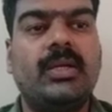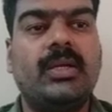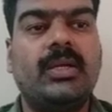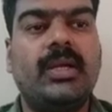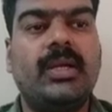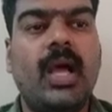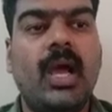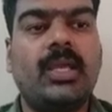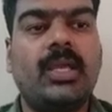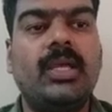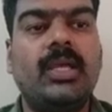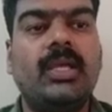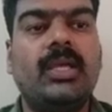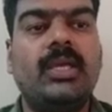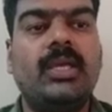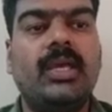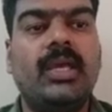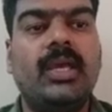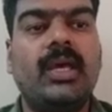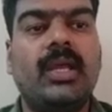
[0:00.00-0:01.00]
talking
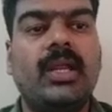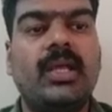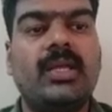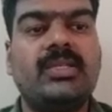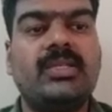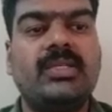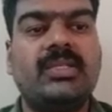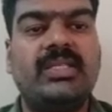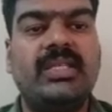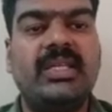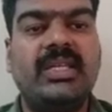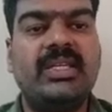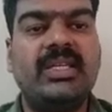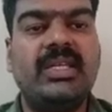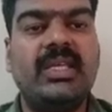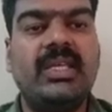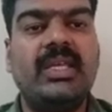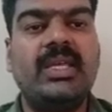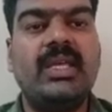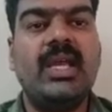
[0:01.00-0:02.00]
here as
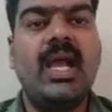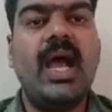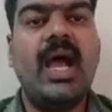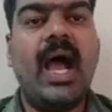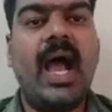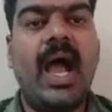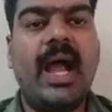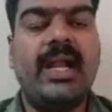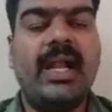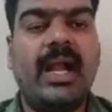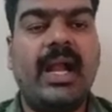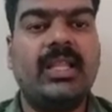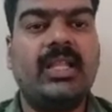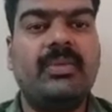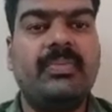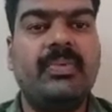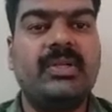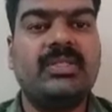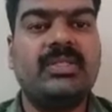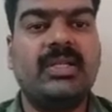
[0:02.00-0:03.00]
Sydney and another
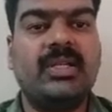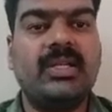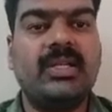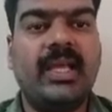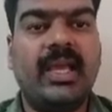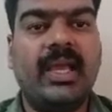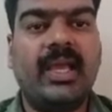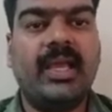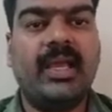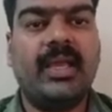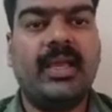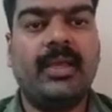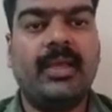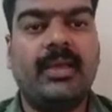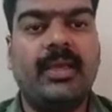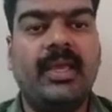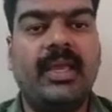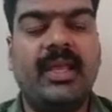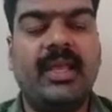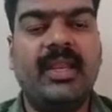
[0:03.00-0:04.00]
person
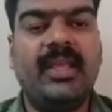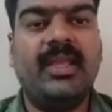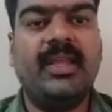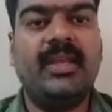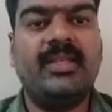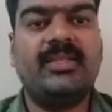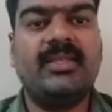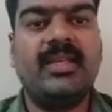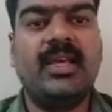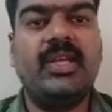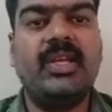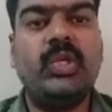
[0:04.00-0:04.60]
hearing it is a New